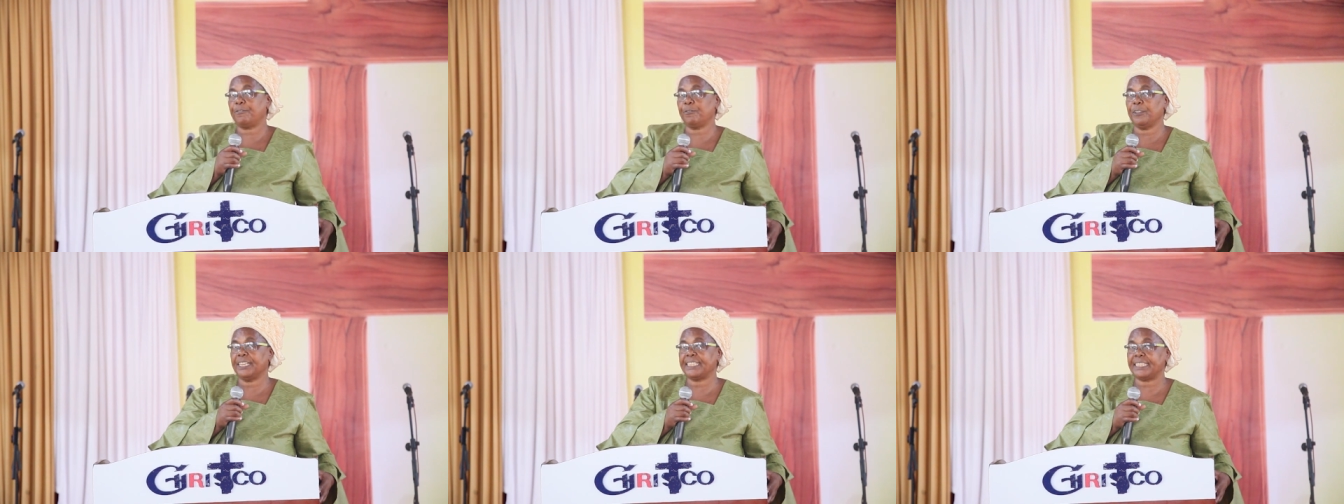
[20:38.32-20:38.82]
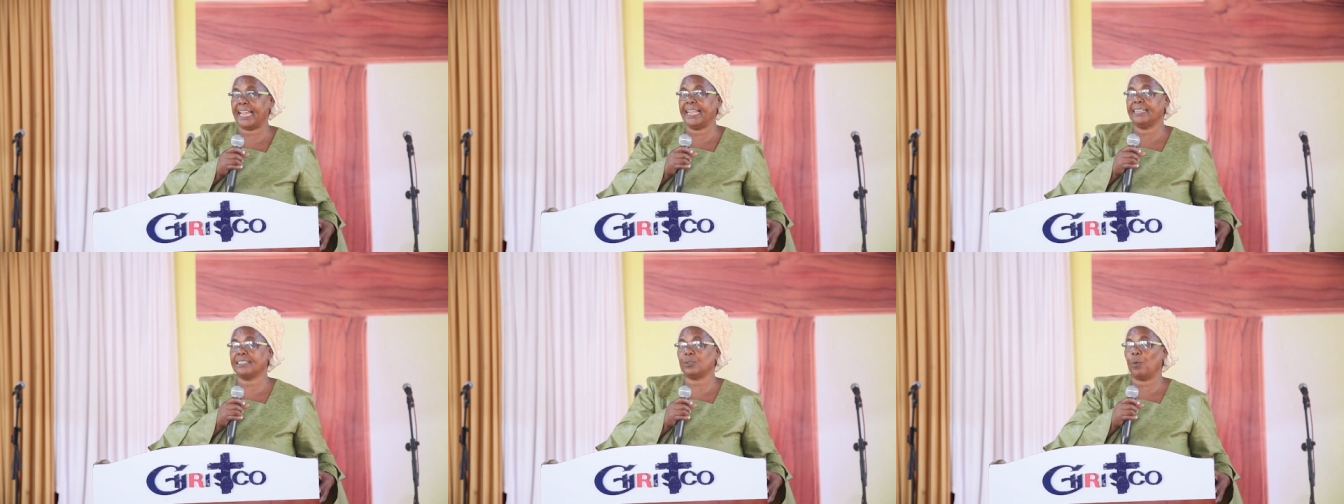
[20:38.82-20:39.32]
to the
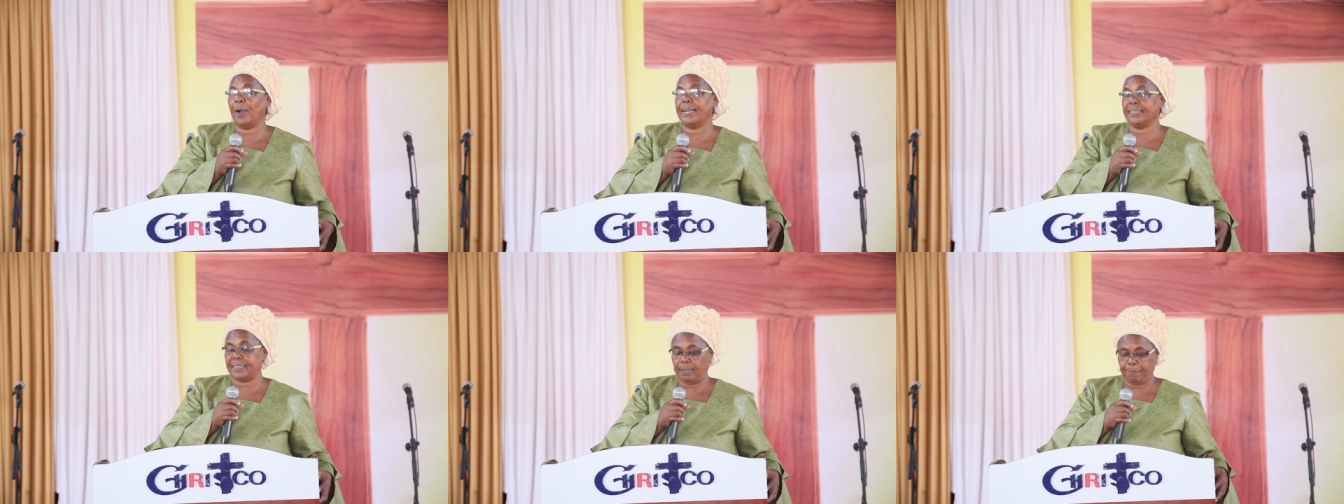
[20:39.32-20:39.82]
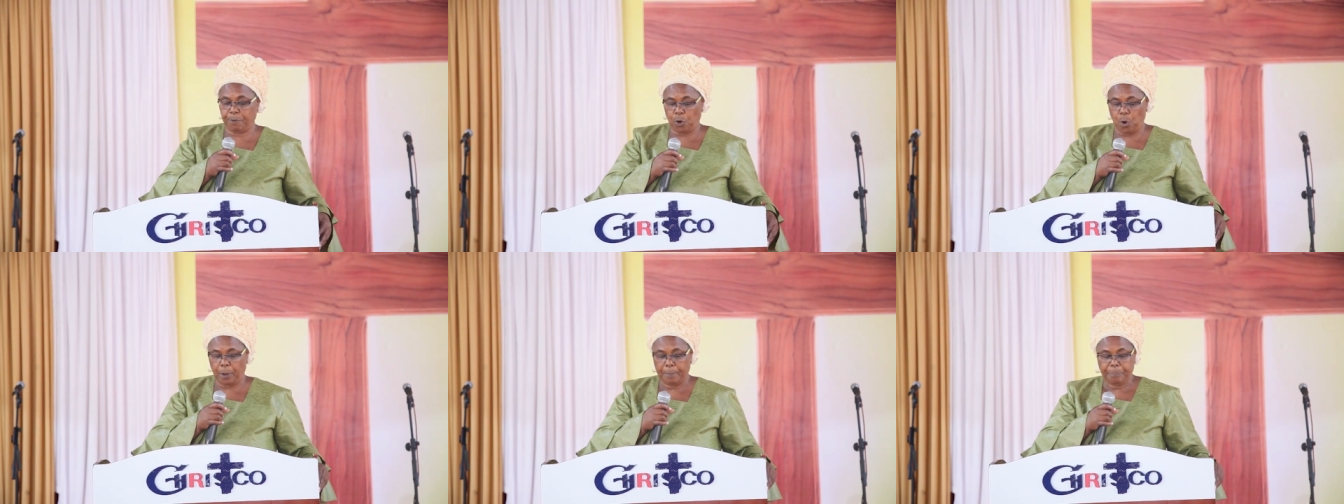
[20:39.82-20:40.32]
saints once and for
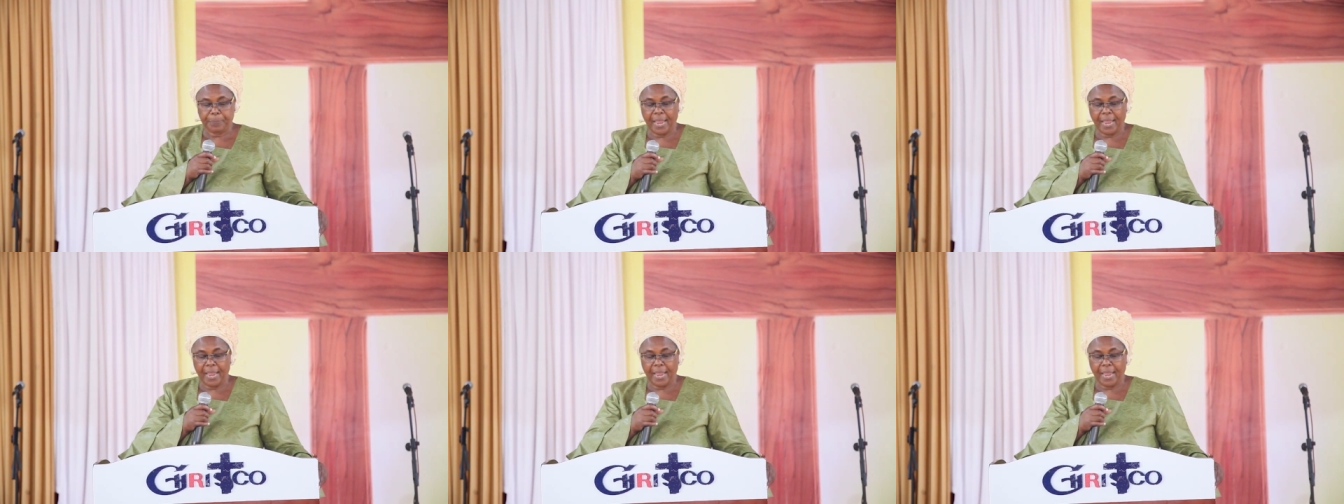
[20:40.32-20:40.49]
all.